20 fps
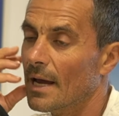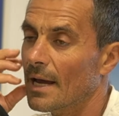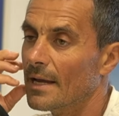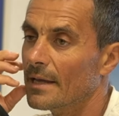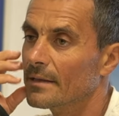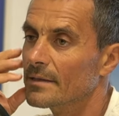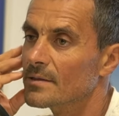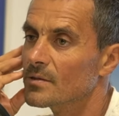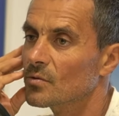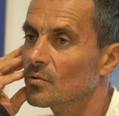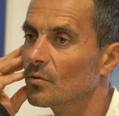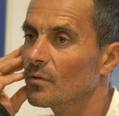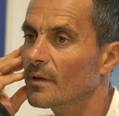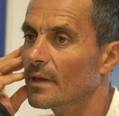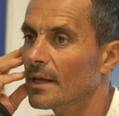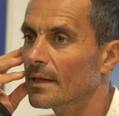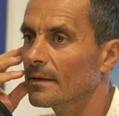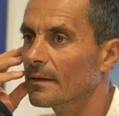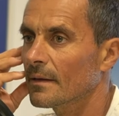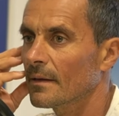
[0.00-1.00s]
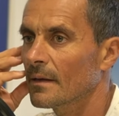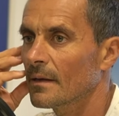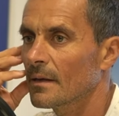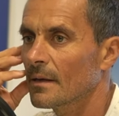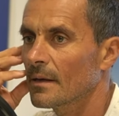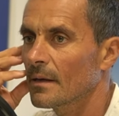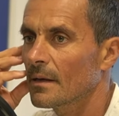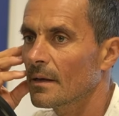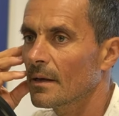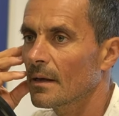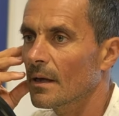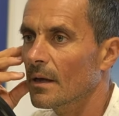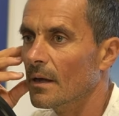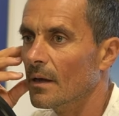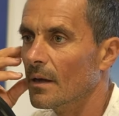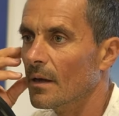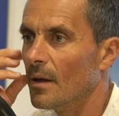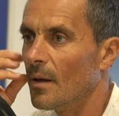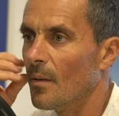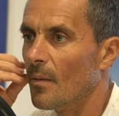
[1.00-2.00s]
I understood that
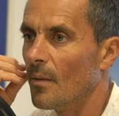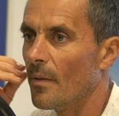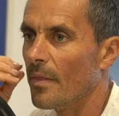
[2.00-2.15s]
uh,